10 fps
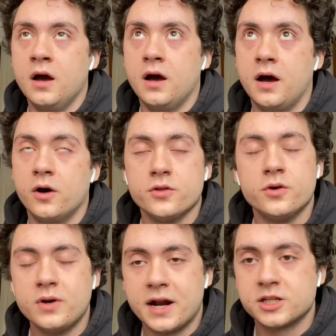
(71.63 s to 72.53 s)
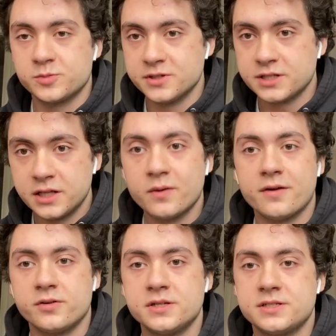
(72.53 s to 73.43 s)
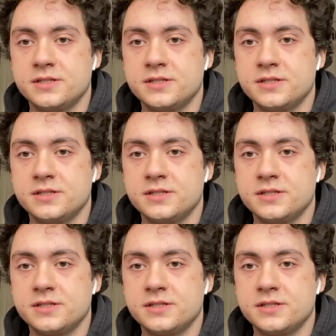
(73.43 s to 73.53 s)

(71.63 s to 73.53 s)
Although not explicitly referenced,